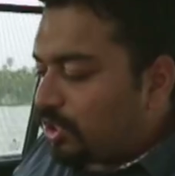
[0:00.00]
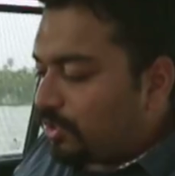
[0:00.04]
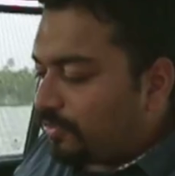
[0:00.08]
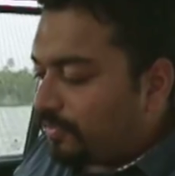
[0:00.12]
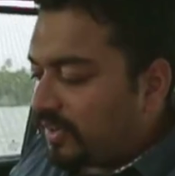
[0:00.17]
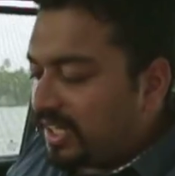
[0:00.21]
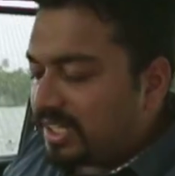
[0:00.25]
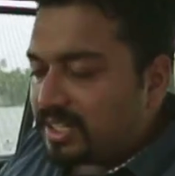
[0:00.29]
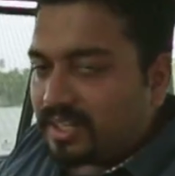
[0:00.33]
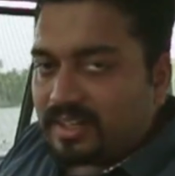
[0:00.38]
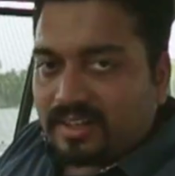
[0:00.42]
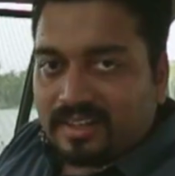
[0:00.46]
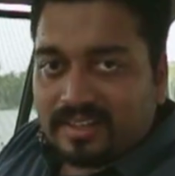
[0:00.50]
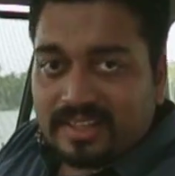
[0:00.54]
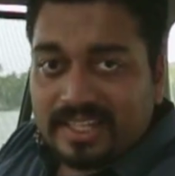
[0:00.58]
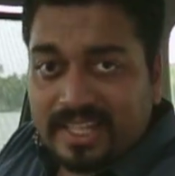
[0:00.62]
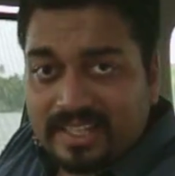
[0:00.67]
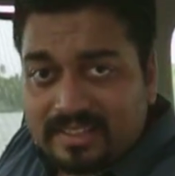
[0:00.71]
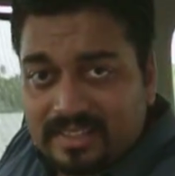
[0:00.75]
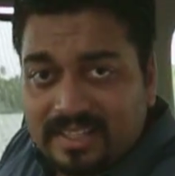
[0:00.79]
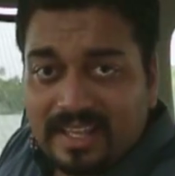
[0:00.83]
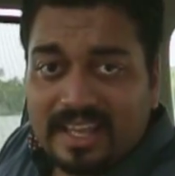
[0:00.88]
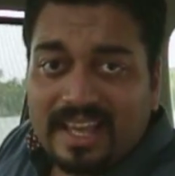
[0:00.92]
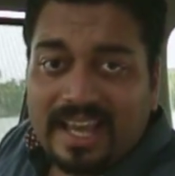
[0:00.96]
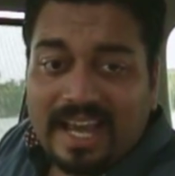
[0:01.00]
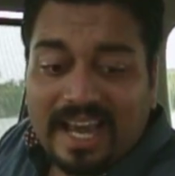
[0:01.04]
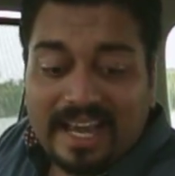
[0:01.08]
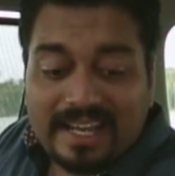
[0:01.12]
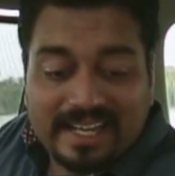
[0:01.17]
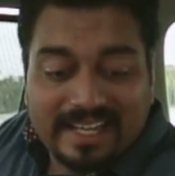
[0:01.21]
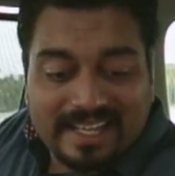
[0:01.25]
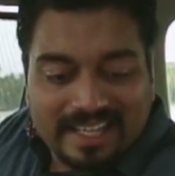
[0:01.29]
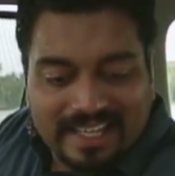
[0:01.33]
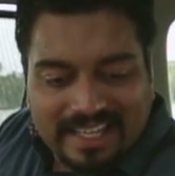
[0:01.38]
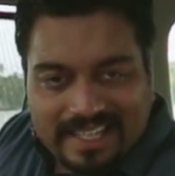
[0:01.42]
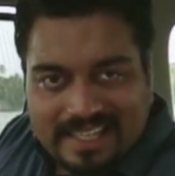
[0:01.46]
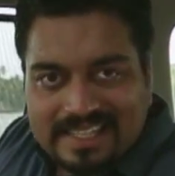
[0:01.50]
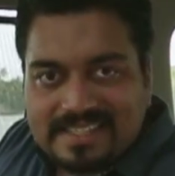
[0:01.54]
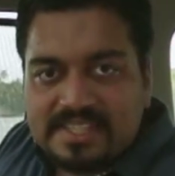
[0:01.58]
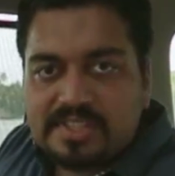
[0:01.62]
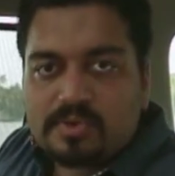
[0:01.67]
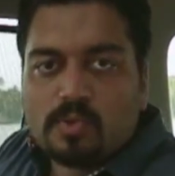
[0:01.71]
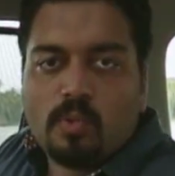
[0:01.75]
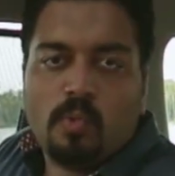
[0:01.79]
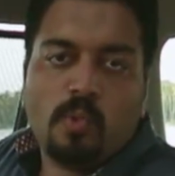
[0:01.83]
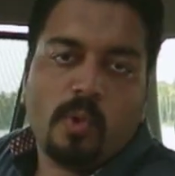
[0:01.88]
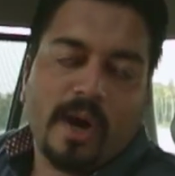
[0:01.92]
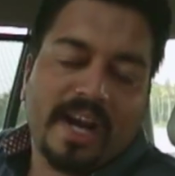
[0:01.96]
your feet underneath, and it
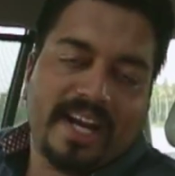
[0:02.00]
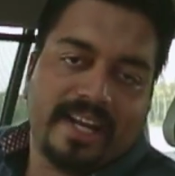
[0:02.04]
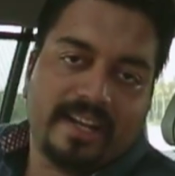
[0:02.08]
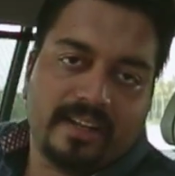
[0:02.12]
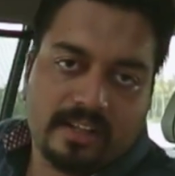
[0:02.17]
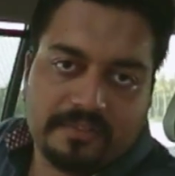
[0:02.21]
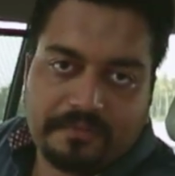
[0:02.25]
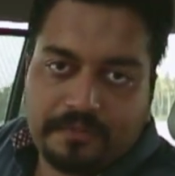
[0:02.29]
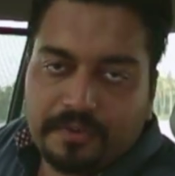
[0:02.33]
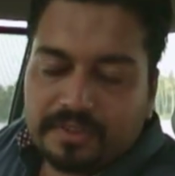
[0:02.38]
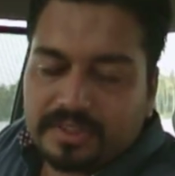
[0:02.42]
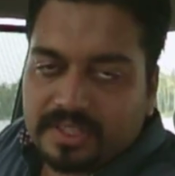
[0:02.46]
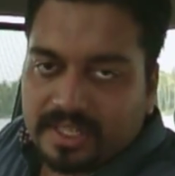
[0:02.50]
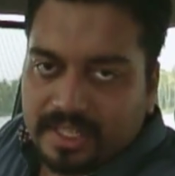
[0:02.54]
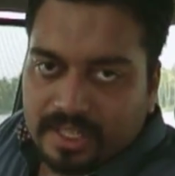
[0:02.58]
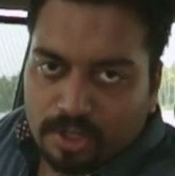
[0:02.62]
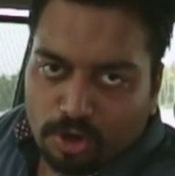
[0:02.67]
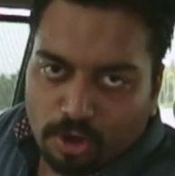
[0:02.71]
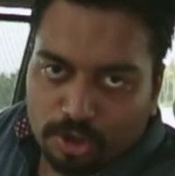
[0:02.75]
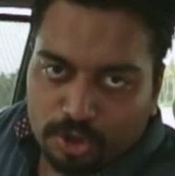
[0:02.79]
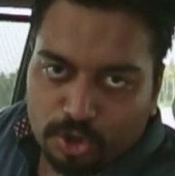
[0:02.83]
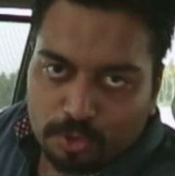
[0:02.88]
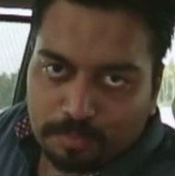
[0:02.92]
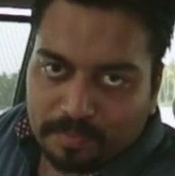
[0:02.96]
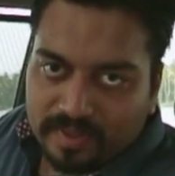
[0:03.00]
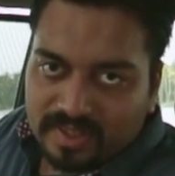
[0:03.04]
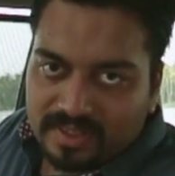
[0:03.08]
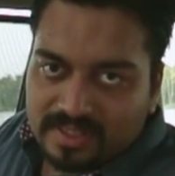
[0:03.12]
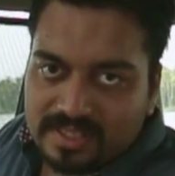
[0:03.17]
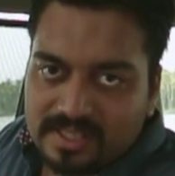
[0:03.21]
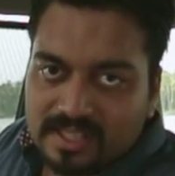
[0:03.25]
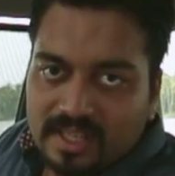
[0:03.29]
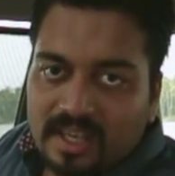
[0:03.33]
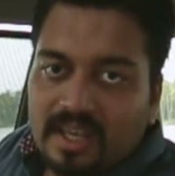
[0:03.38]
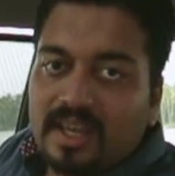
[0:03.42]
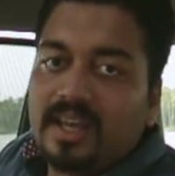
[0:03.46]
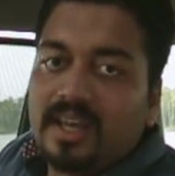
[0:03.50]
is wide enough for 3 occupants.